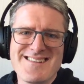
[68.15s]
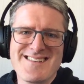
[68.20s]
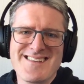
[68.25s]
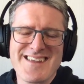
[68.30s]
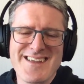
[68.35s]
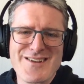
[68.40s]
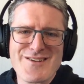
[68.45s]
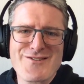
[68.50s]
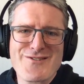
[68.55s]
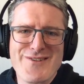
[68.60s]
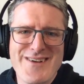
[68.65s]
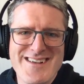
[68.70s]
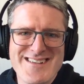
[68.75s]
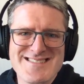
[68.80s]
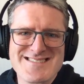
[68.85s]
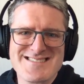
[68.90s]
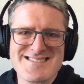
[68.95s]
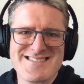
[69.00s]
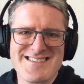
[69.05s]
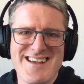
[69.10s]
the
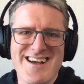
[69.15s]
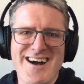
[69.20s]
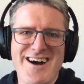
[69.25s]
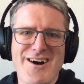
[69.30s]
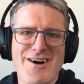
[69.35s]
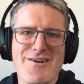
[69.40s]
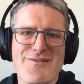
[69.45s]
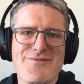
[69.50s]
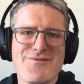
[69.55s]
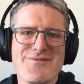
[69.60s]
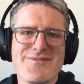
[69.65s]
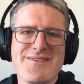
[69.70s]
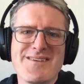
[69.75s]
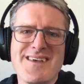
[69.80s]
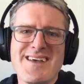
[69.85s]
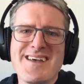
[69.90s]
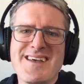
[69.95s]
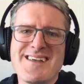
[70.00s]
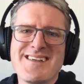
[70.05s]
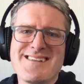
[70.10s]
interests of
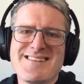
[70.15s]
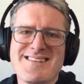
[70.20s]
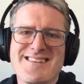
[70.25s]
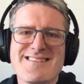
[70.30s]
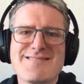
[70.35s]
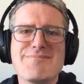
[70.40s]
the